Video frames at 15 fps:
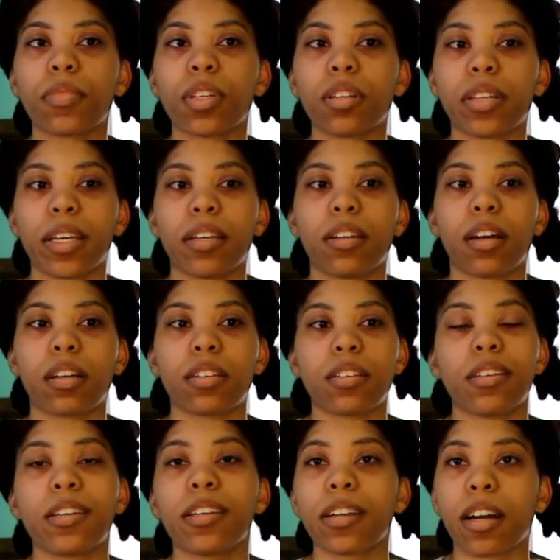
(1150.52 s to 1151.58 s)
like not
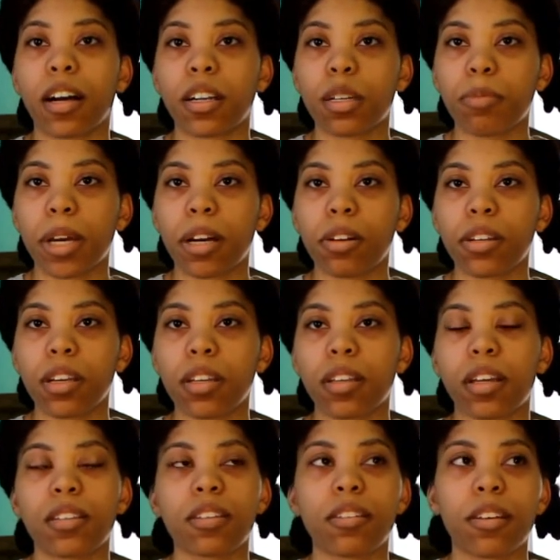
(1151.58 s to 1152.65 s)
seeking God about it.
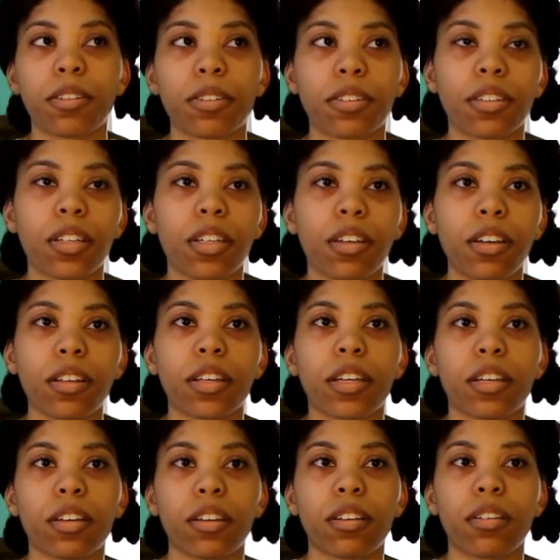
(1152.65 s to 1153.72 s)
That's another thing.
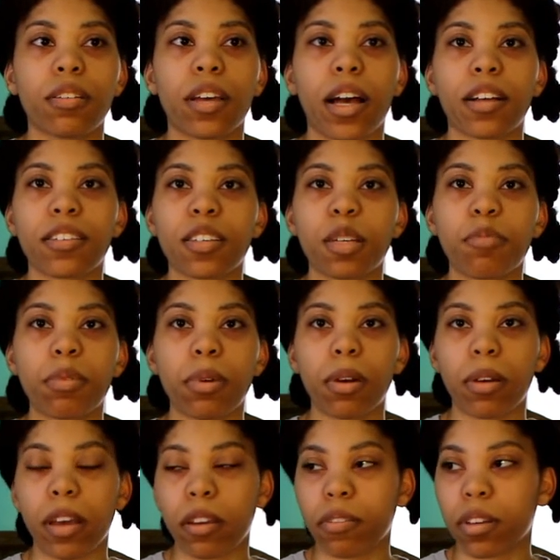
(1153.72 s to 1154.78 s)
Like ask him
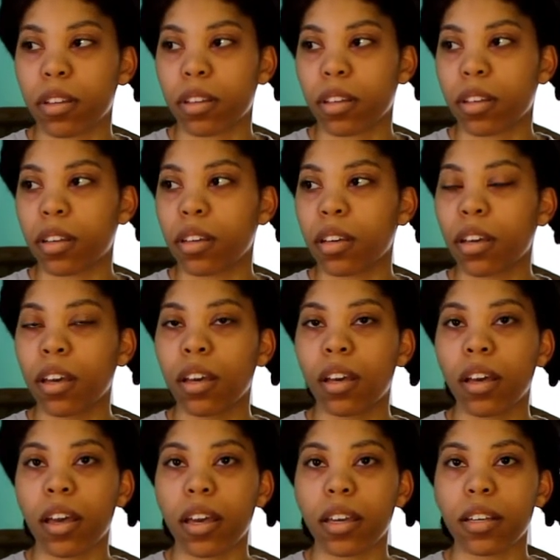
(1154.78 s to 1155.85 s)
about everything
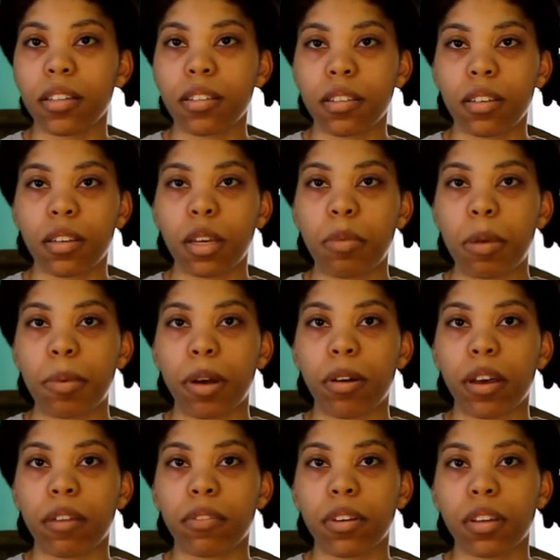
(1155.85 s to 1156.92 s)
and seek him about
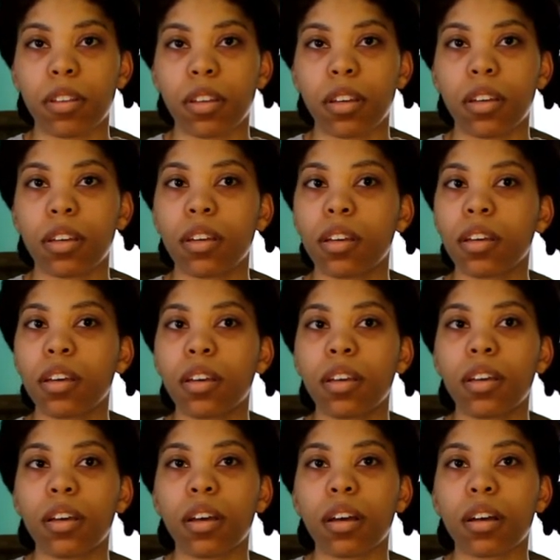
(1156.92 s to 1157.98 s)
everything.
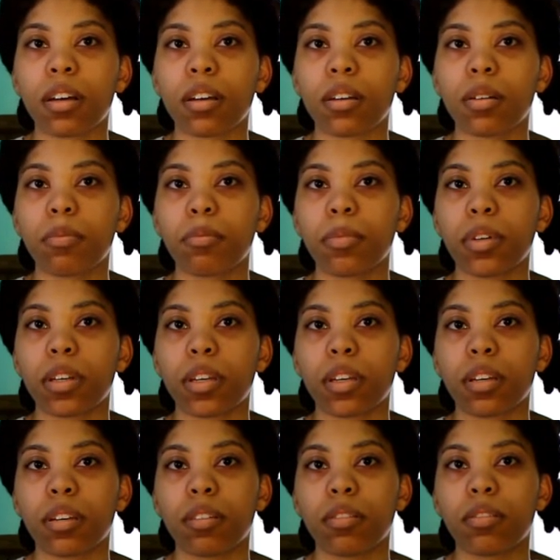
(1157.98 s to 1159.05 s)

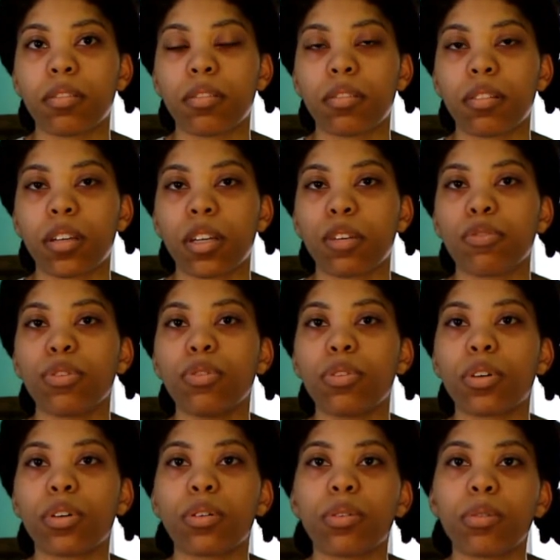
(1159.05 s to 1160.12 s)
And if you
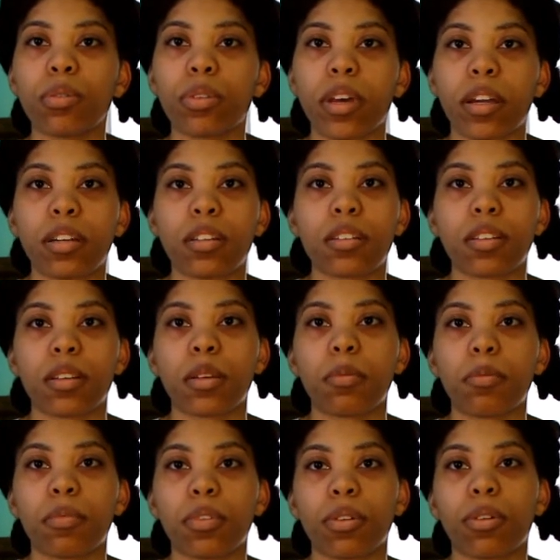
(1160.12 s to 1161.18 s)
know that it's
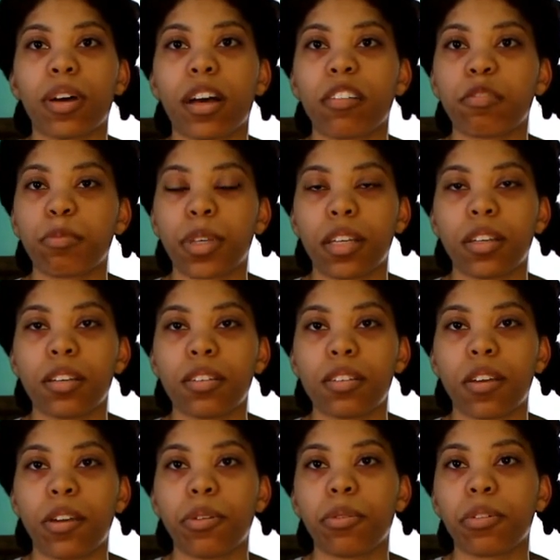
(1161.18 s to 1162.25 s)
him, you'll have peace
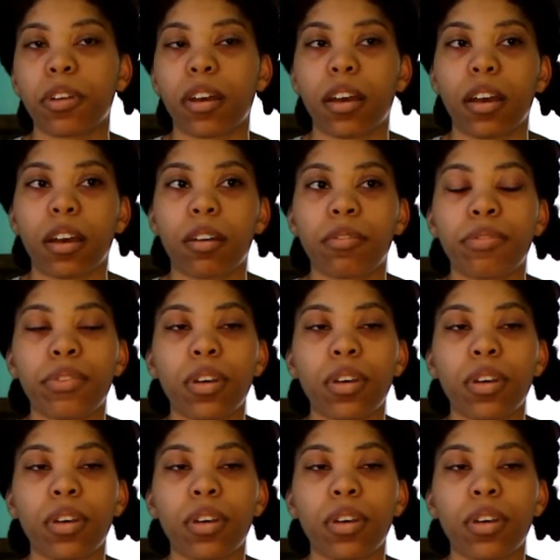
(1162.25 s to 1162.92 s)
and you'll not have